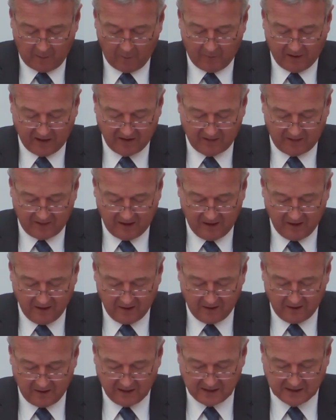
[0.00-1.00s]
but the
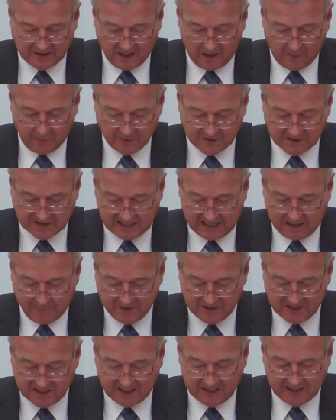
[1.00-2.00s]
examples that I
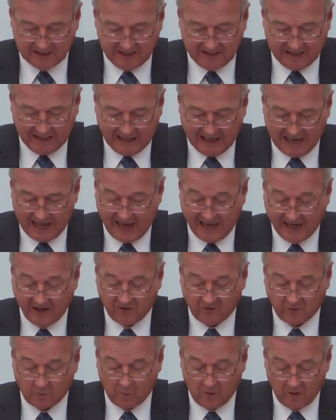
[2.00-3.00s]
particularly
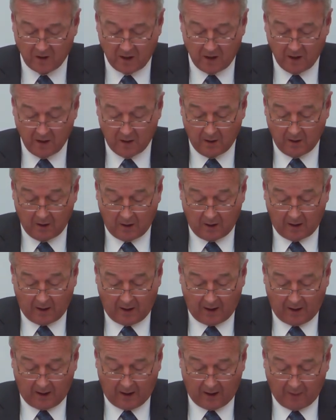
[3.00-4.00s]
liked were
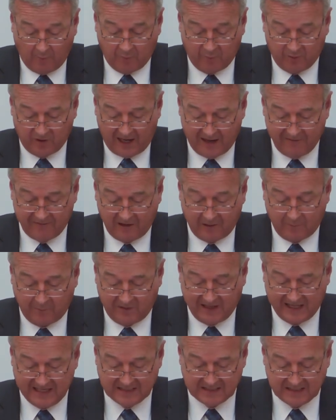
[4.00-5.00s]
private
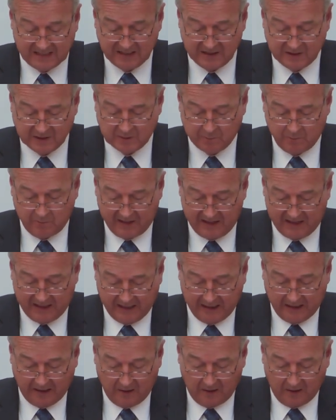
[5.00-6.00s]
placings
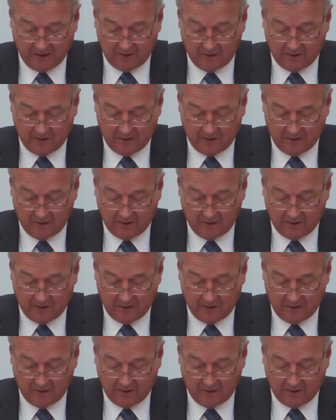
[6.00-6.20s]
by